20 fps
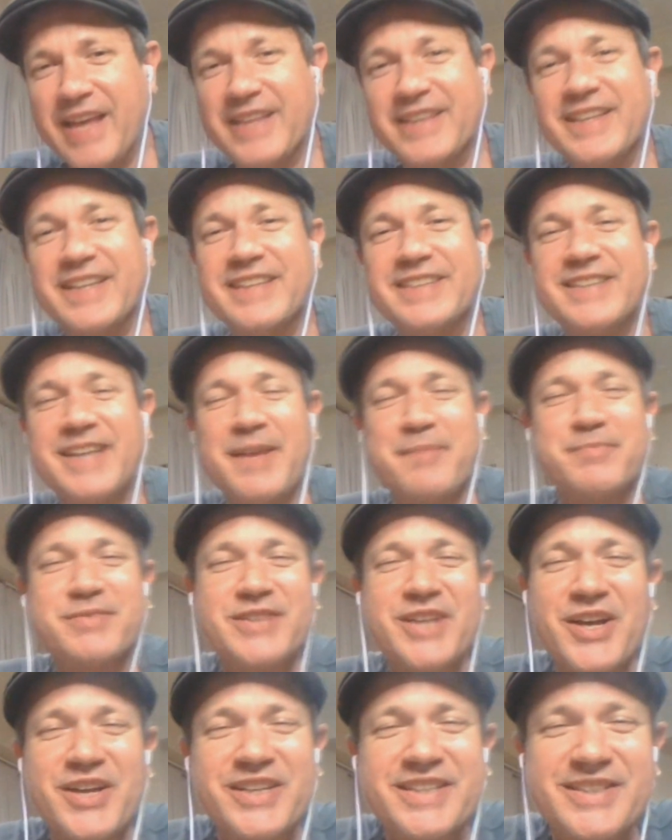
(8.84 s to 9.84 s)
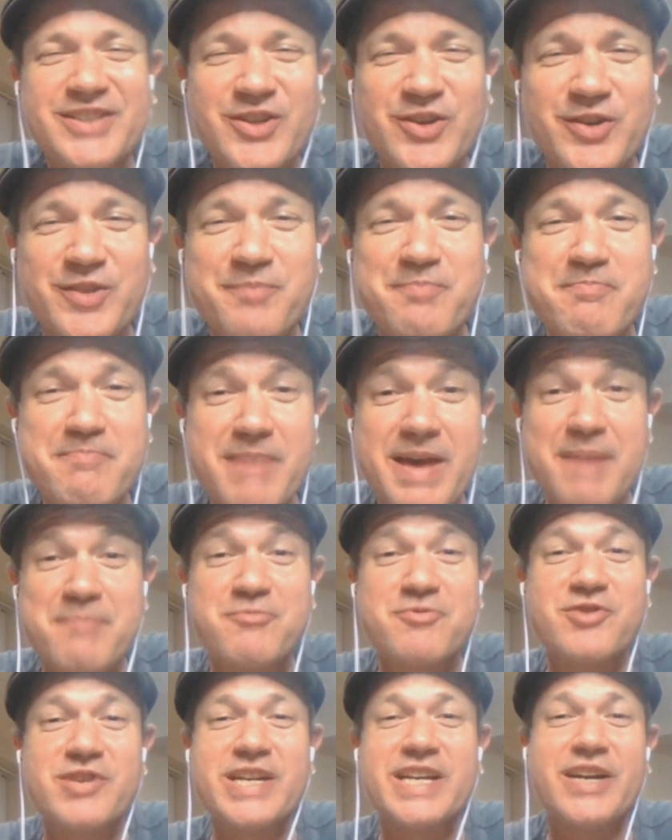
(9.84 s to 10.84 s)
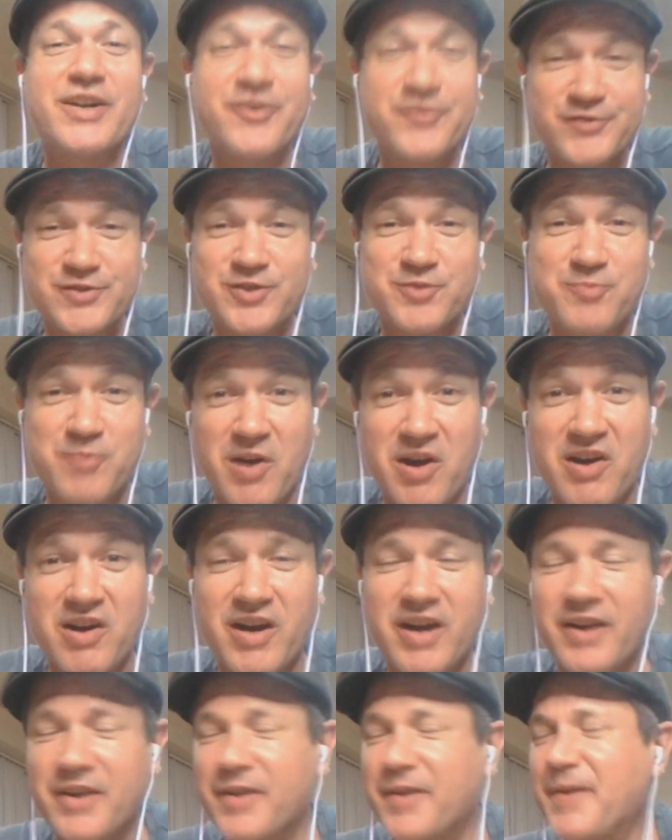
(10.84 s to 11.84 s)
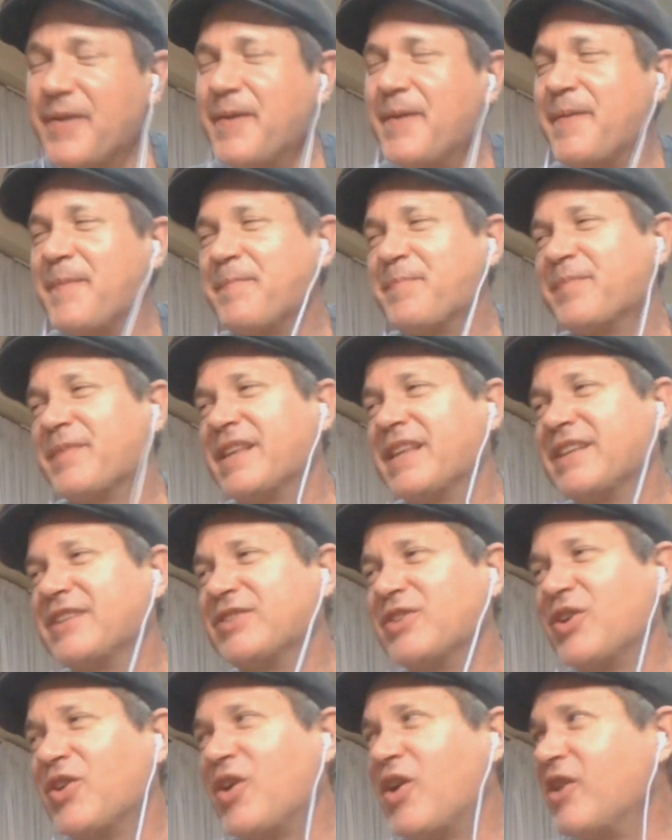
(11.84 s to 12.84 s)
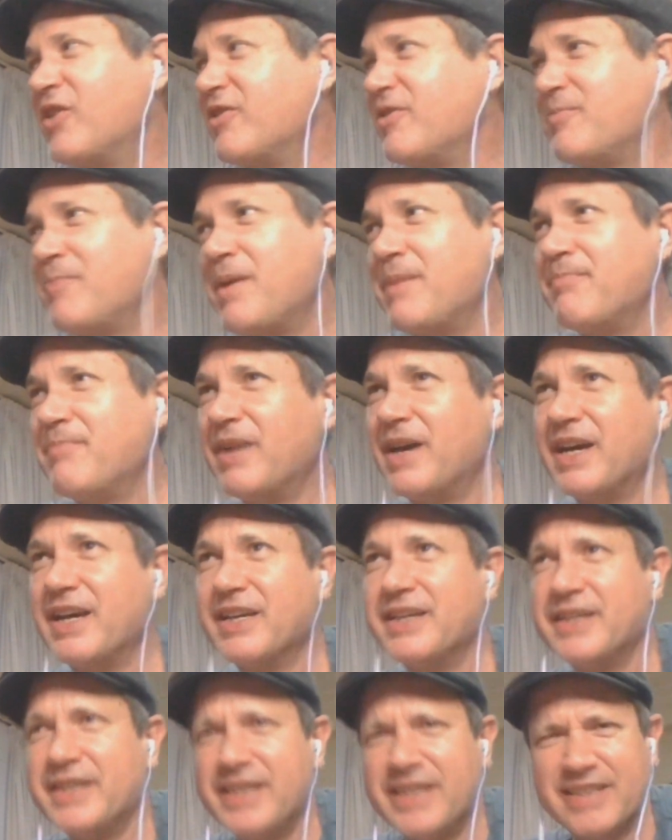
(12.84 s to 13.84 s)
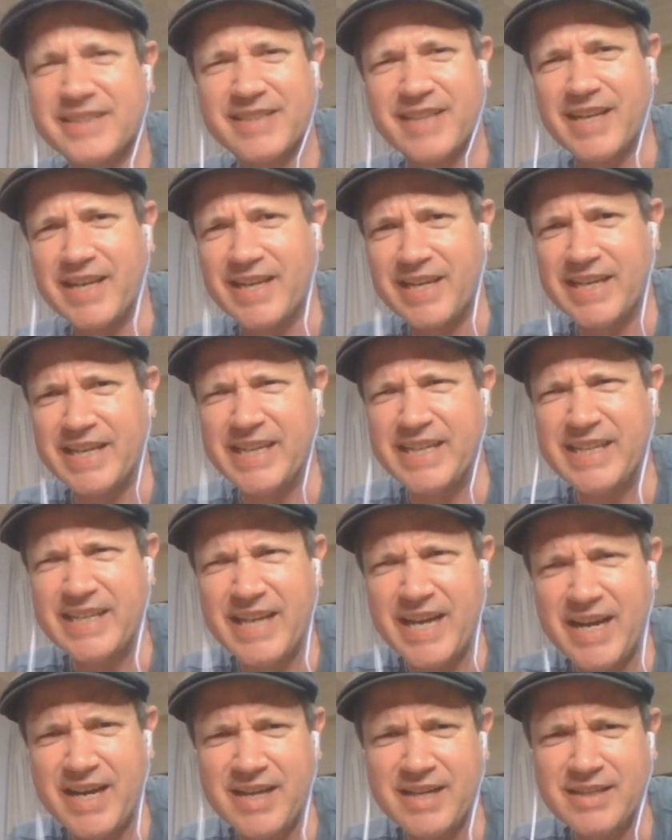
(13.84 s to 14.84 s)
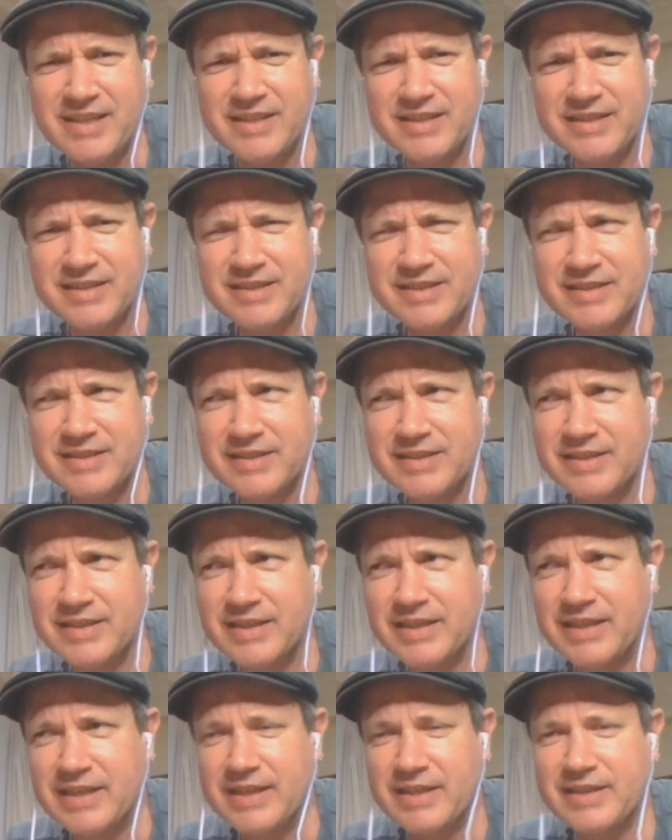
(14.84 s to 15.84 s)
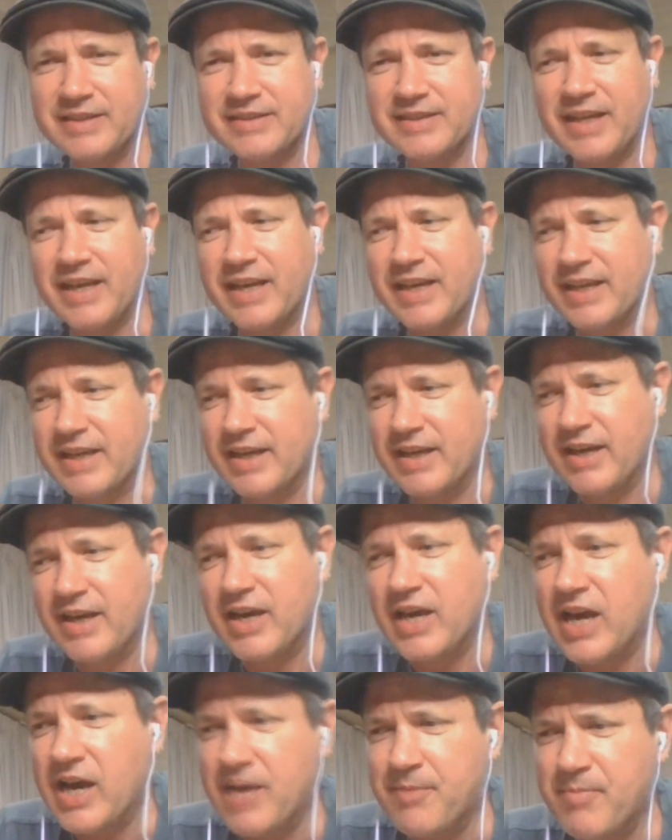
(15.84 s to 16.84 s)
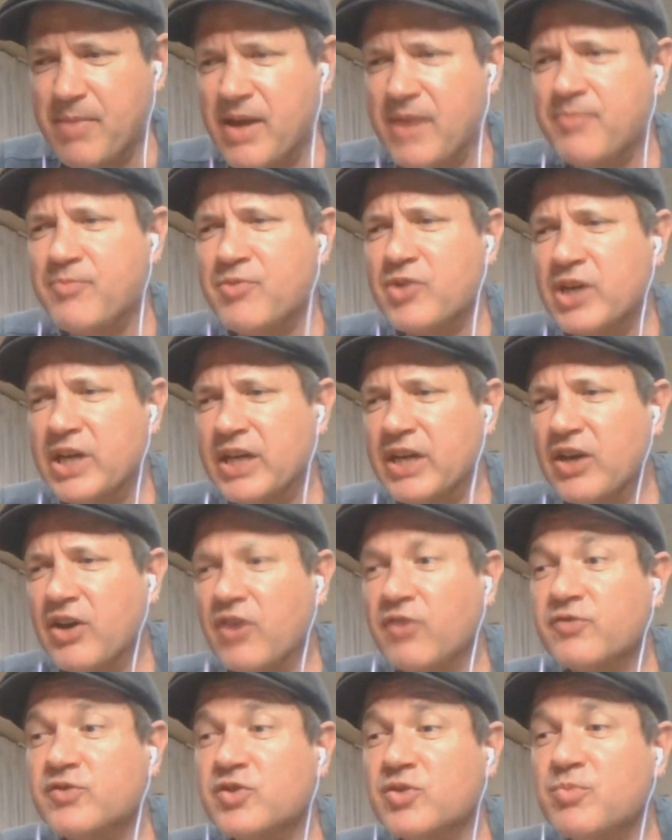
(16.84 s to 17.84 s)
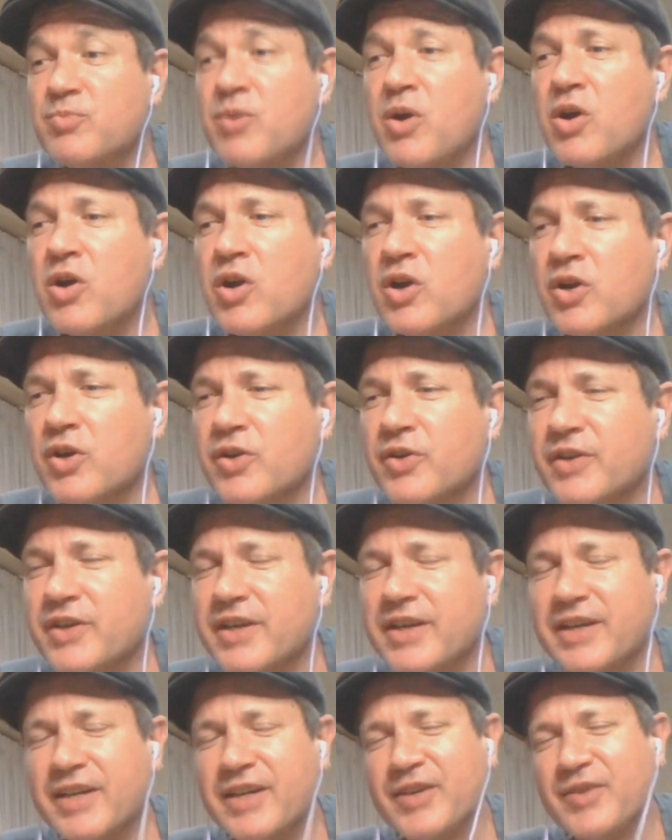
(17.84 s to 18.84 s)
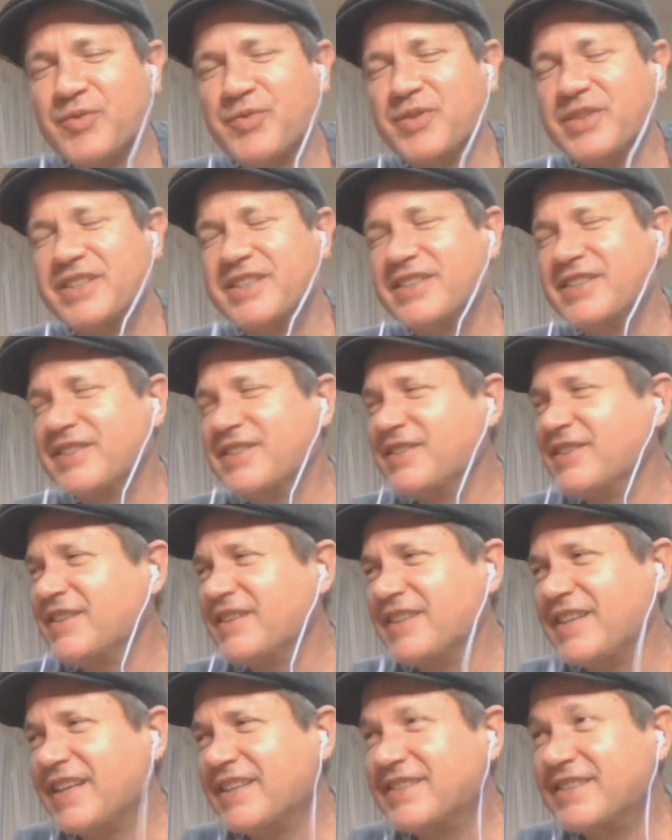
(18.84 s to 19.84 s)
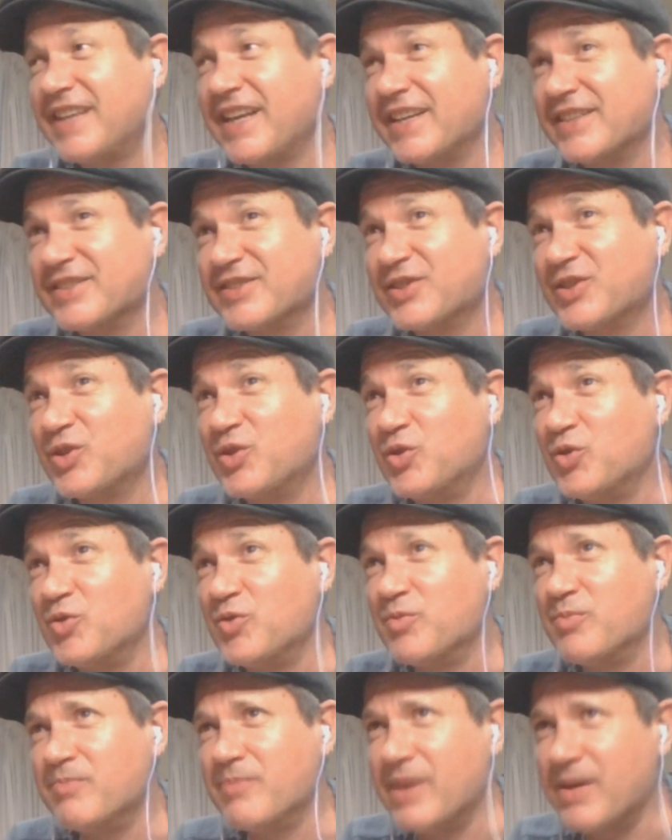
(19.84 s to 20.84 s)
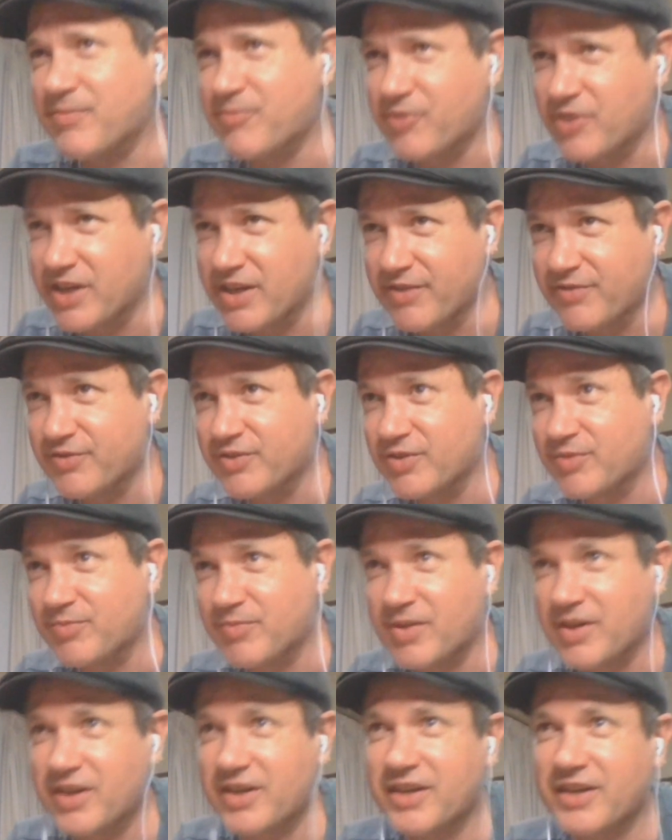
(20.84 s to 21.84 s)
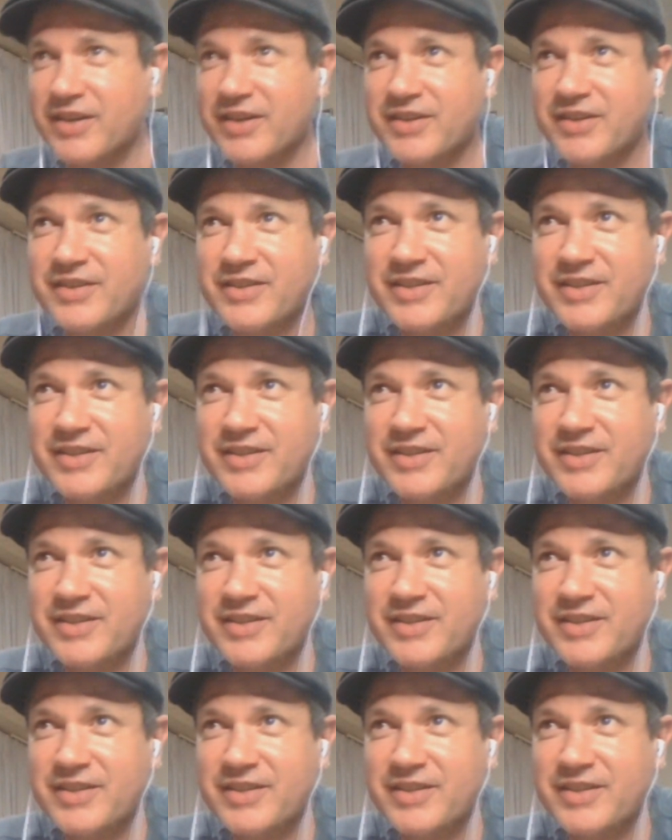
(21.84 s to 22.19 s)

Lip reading: And this episode is called Memory of Tomorrow. So I remember, is it Lydia saying Memory of Tomorrow? Which, that sounds cool, Memory of Tomorrow.